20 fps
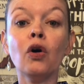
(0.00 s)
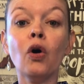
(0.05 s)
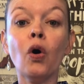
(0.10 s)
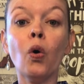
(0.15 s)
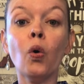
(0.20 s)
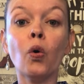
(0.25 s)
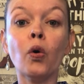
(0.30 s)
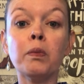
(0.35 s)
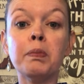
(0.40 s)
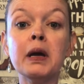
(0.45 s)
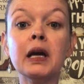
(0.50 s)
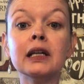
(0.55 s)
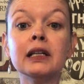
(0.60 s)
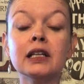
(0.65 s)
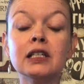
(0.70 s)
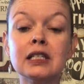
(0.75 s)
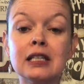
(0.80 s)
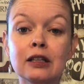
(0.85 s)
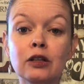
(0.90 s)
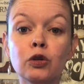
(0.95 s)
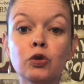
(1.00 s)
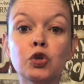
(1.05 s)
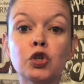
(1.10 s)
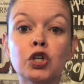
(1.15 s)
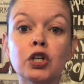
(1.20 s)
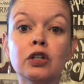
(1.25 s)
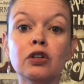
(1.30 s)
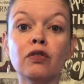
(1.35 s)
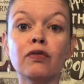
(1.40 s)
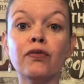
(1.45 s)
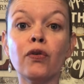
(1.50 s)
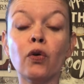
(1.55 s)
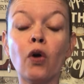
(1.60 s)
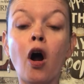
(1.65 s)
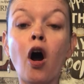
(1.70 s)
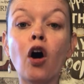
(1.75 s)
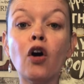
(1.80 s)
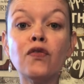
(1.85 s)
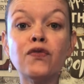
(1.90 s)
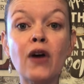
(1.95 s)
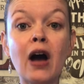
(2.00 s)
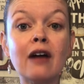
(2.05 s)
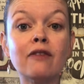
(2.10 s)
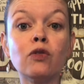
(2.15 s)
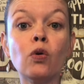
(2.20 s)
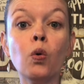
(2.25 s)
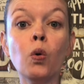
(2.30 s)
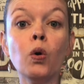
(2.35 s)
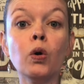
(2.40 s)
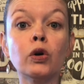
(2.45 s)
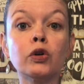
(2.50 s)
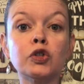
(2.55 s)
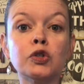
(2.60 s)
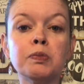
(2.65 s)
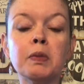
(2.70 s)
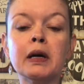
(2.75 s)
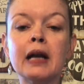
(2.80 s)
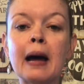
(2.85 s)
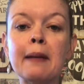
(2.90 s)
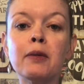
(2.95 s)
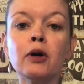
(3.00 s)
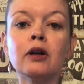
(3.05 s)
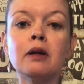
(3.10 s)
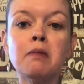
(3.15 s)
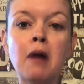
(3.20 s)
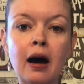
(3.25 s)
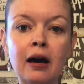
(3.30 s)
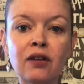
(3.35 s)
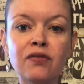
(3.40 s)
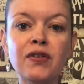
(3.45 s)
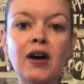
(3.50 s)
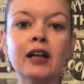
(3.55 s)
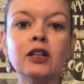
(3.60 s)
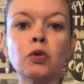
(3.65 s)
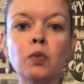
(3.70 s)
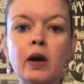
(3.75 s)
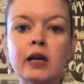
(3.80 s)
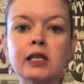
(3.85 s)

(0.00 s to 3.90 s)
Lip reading: or pickling solution for all 5 quarts, but I'm going to modify the